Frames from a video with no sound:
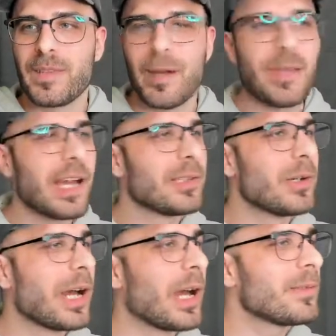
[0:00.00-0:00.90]
mean, I don't
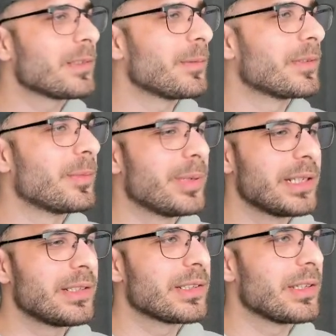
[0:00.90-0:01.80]
have some of the
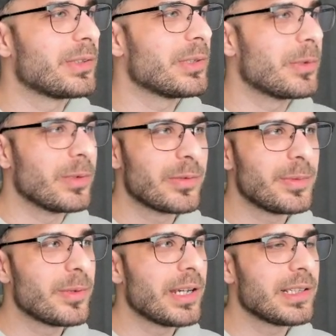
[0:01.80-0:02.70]
pictures I took with me
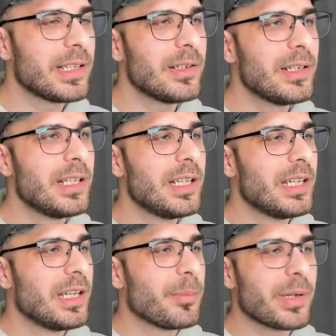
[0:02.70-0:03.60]
right now,
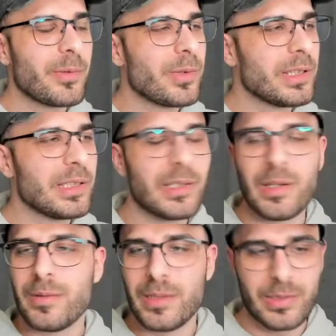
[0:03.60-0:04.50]
but I really
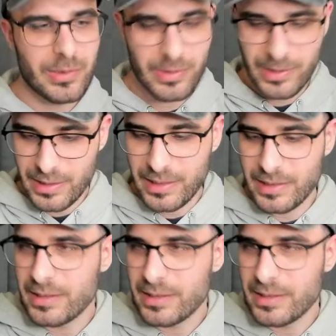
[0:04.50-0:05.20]
love these sort of like,